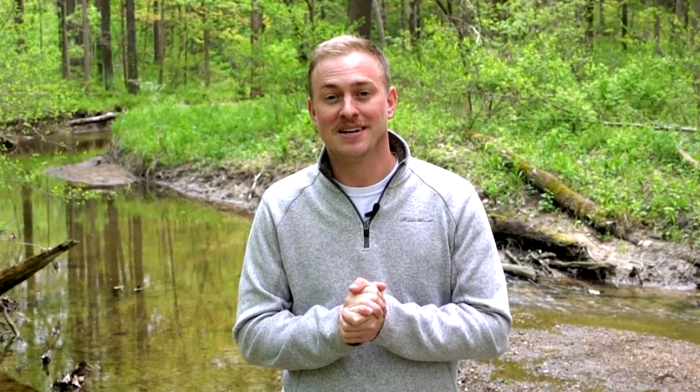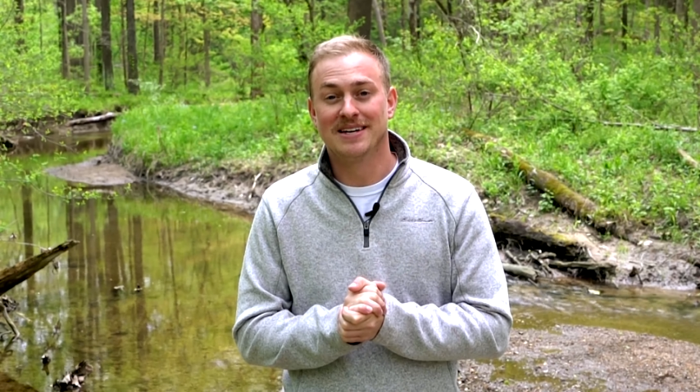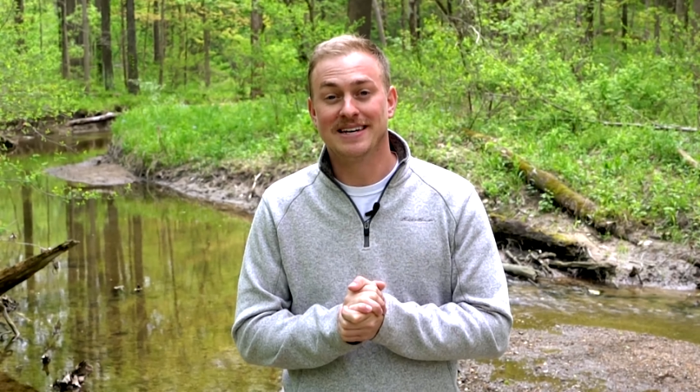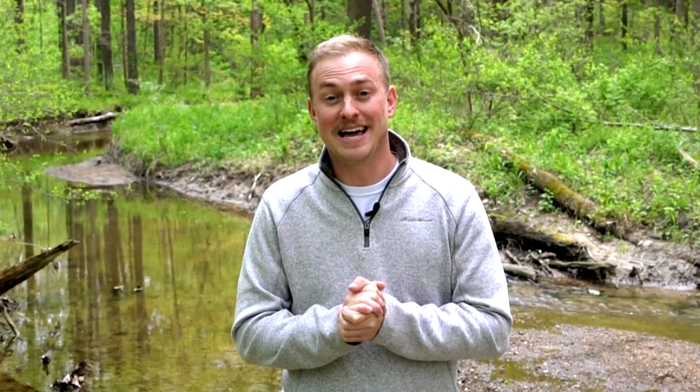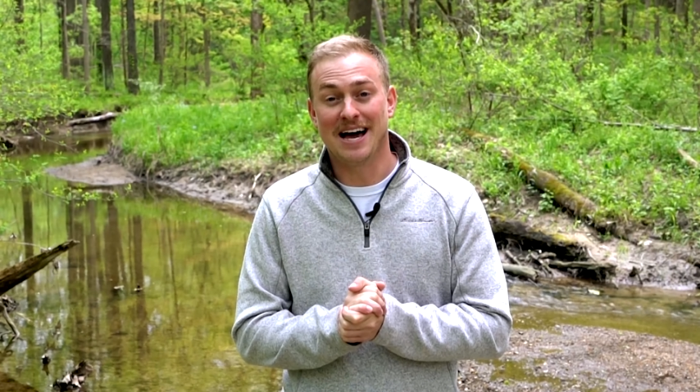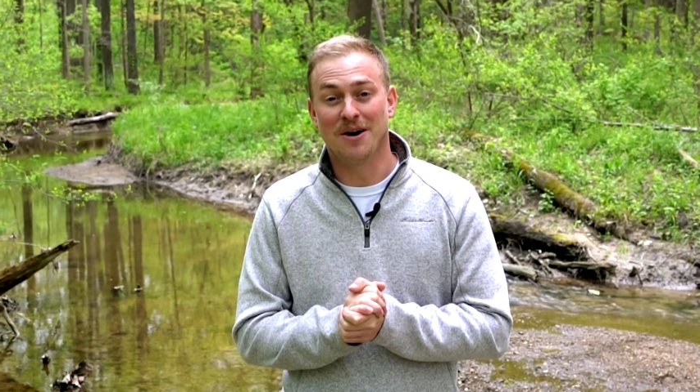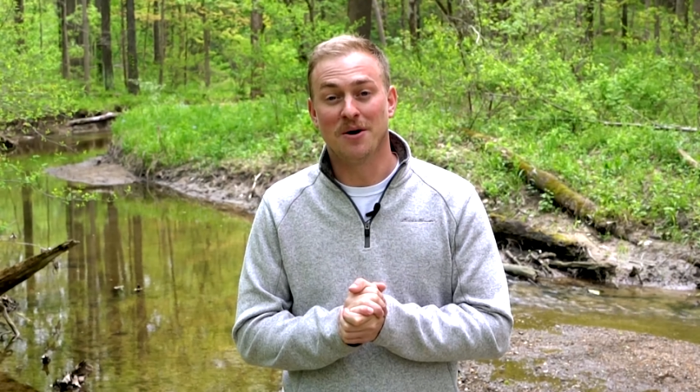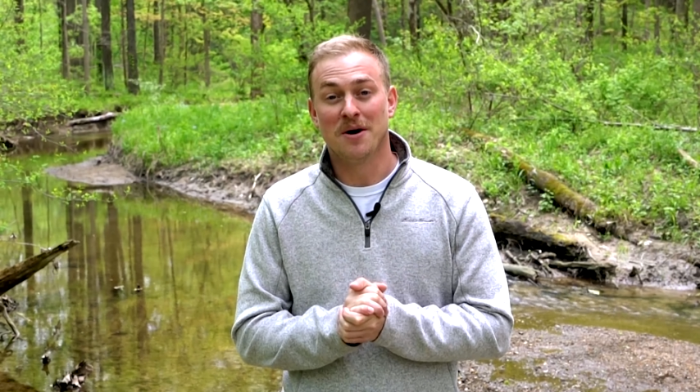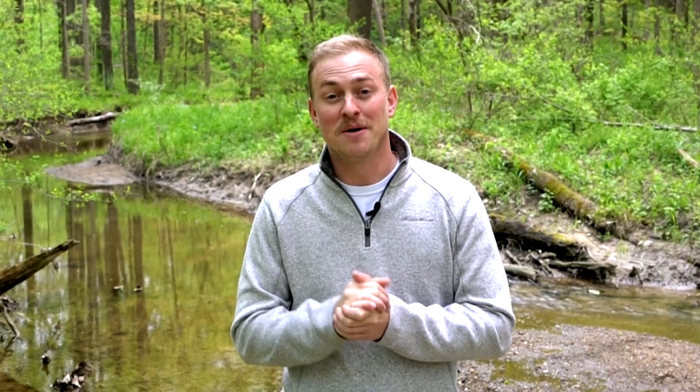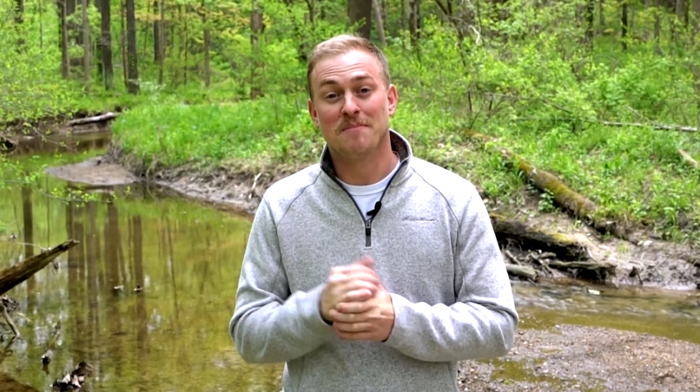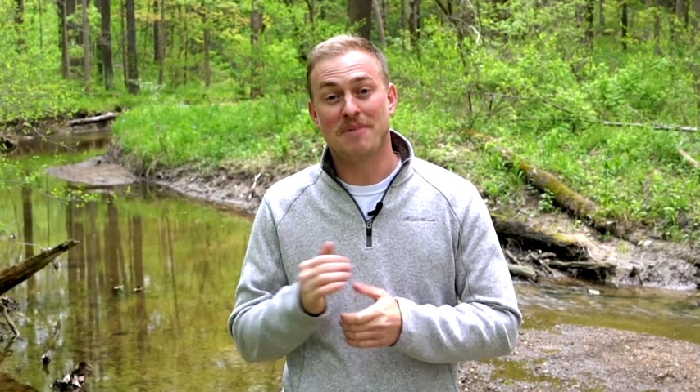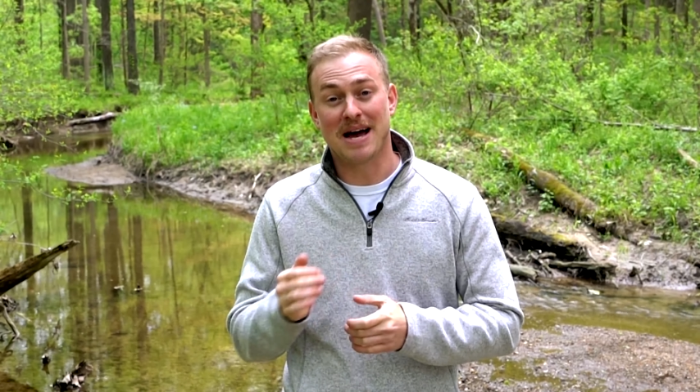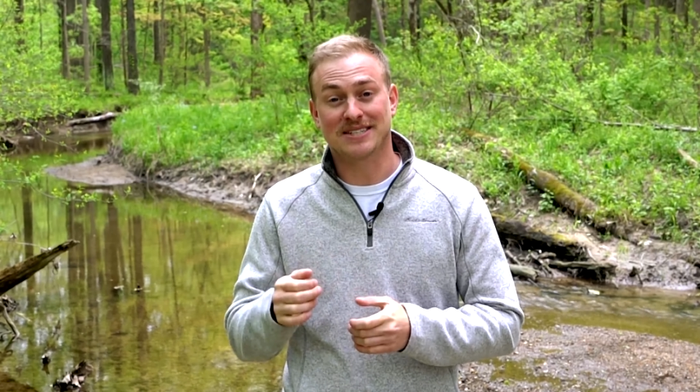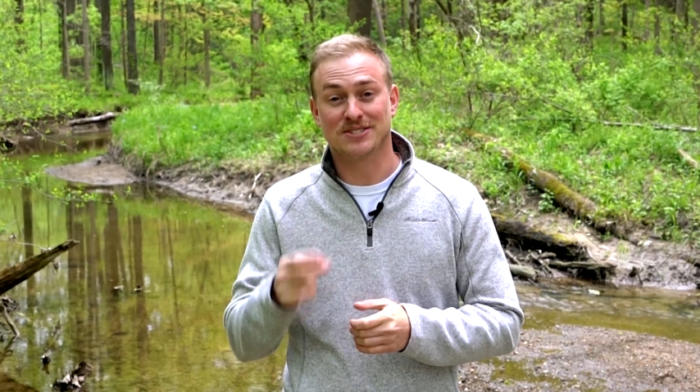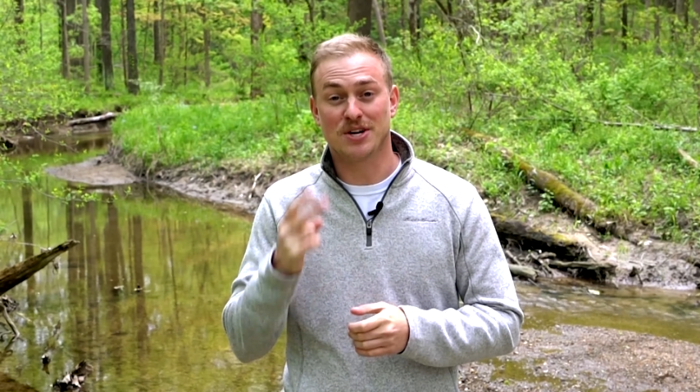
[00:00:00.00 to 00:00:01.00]
Now,
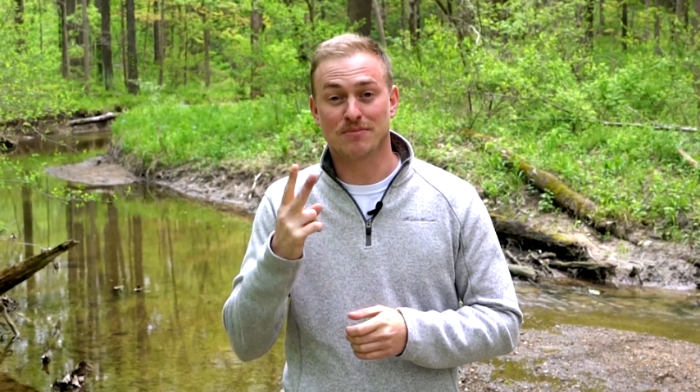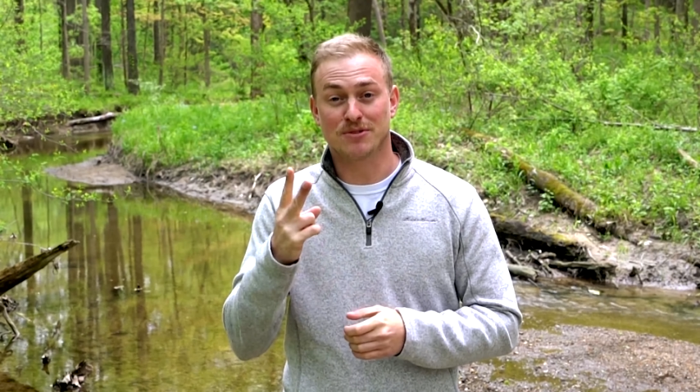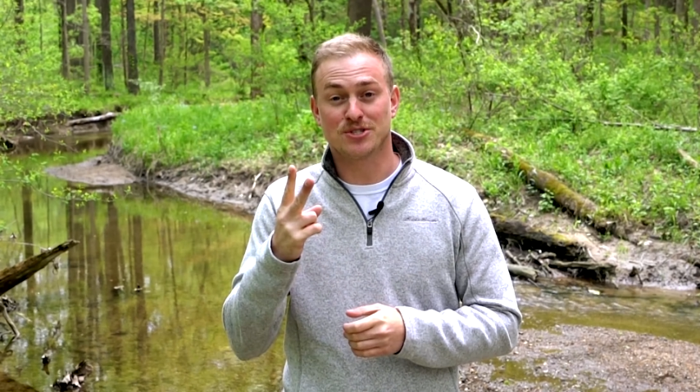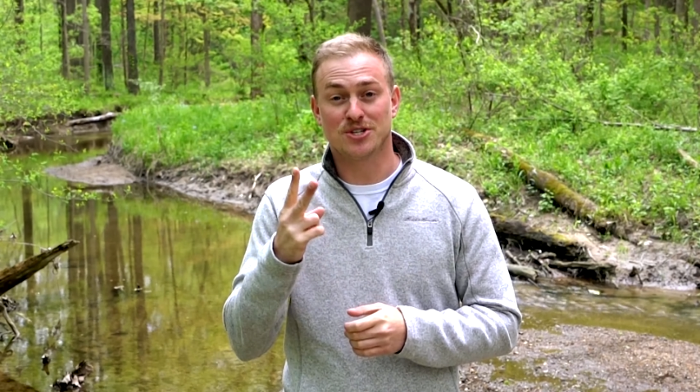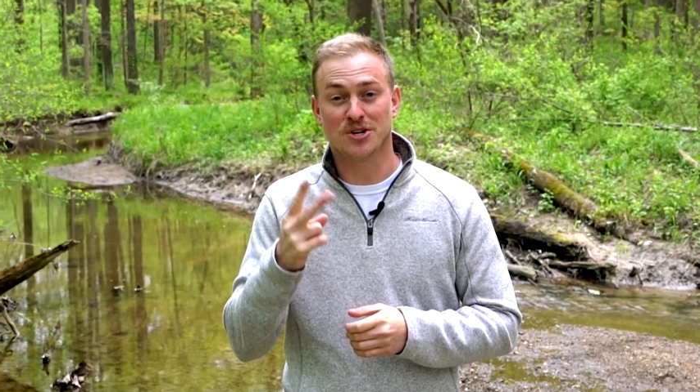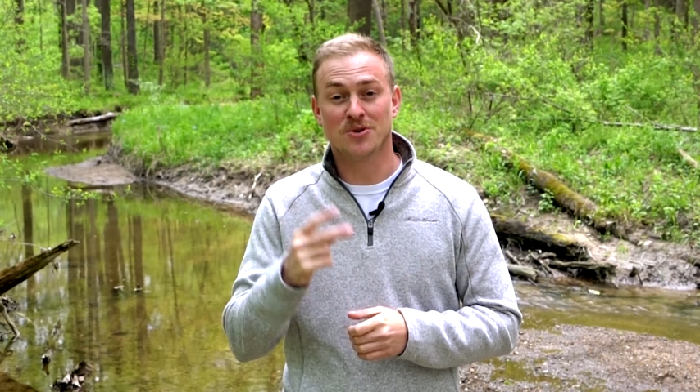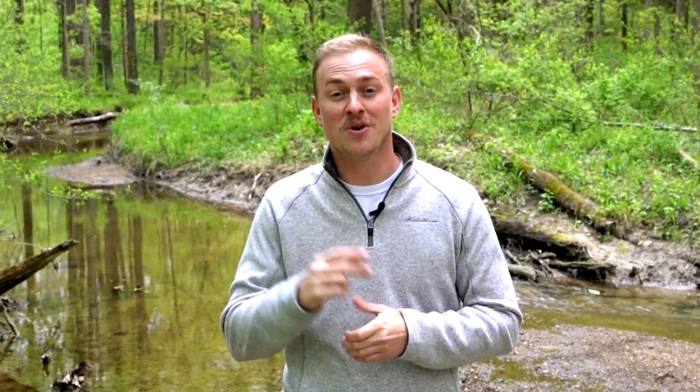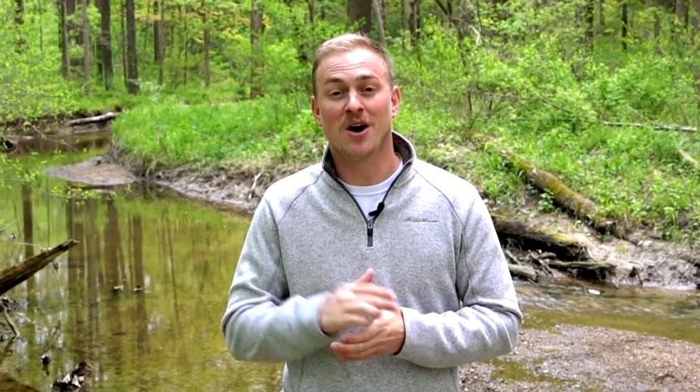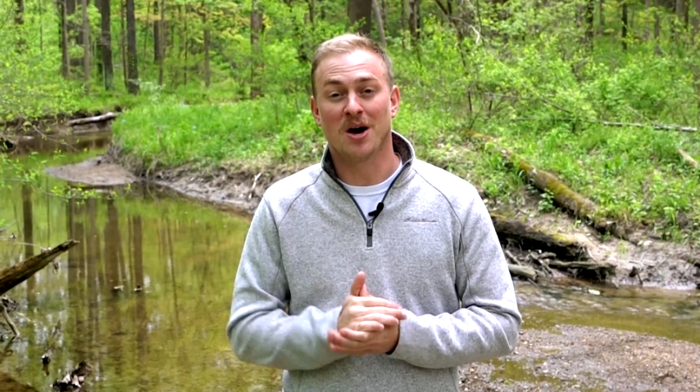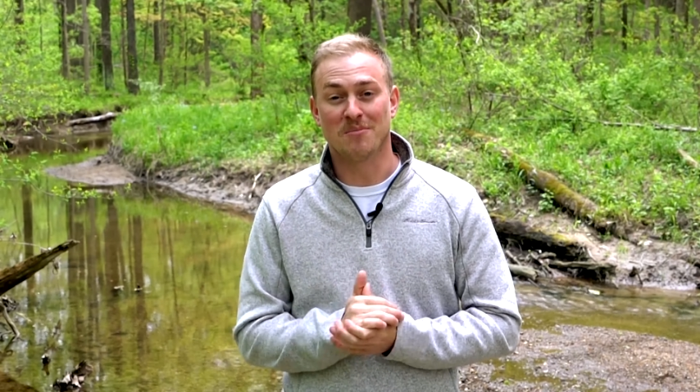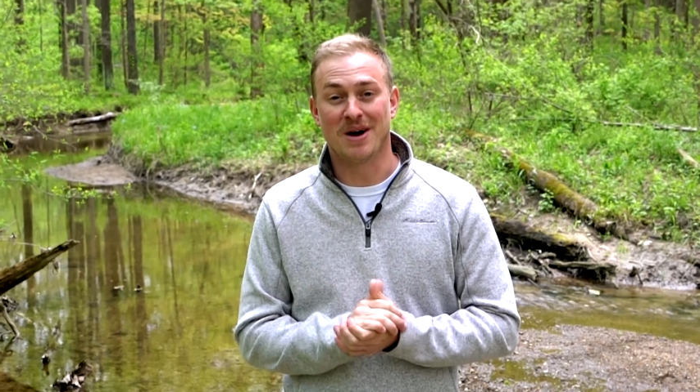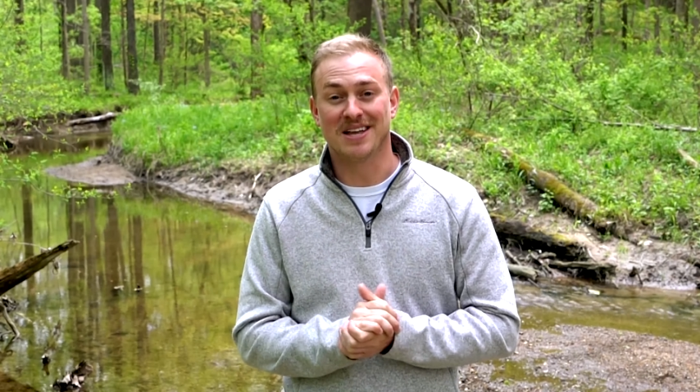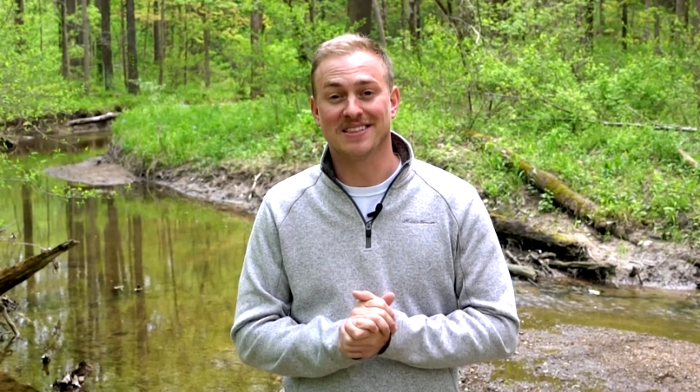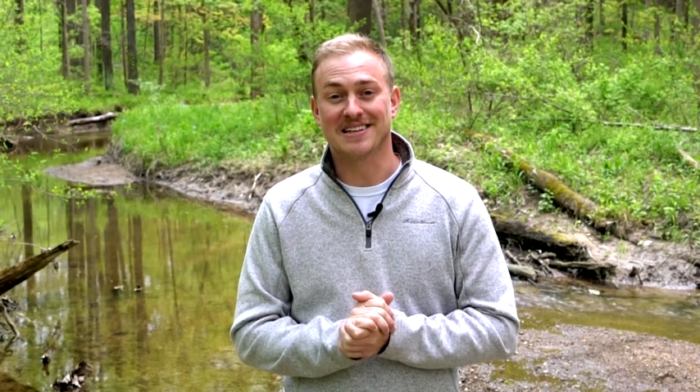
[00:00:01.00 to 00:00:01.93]
back to number two on my